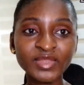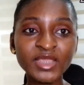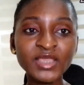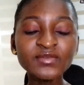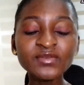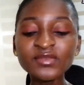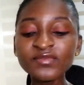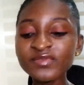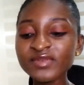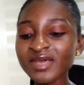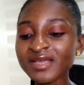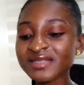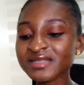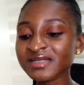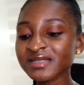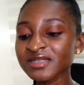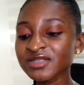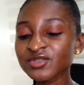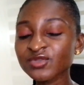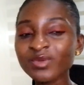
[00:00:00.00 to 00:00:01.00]
Even if it
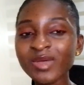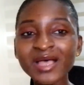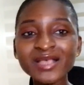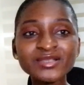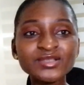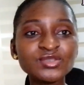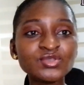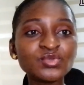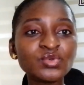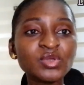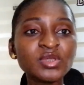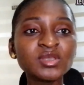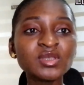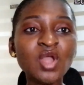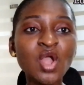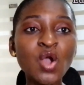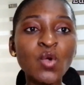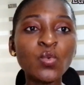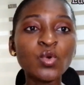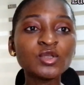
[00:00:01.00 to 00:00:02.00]
as little as
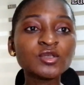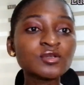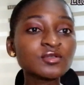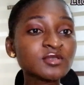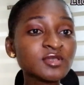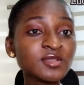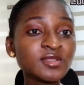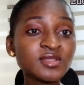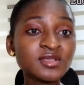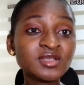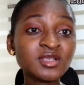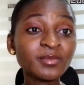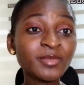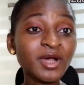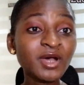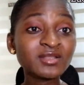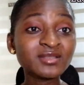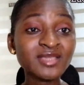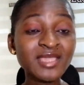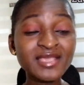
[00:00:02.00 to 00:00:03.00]
knowing one or two things
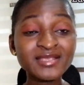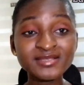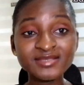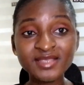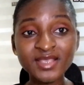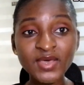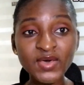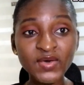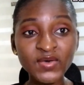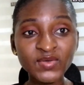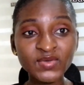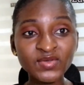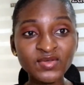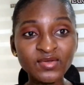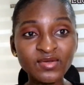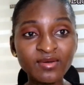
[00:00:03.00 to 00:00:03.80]
about the Excel,